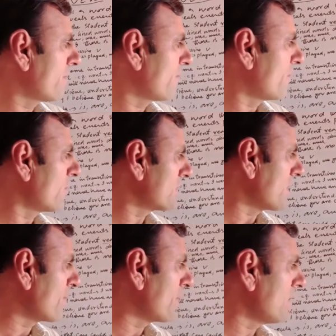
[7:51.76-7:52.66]
For
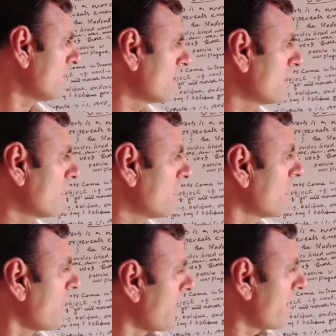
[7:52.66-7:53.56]
example,
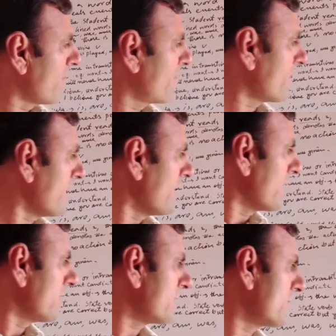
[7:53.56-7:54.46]
every
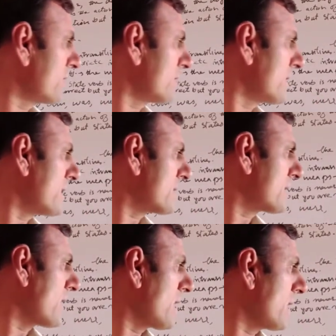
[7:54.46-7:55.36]
English sentence has
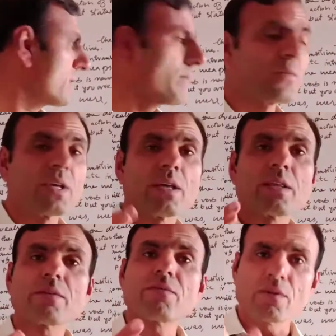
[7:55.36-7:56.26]
got
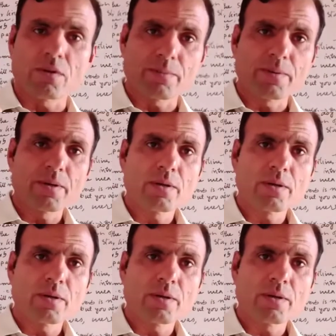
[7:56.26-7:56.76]
the verb.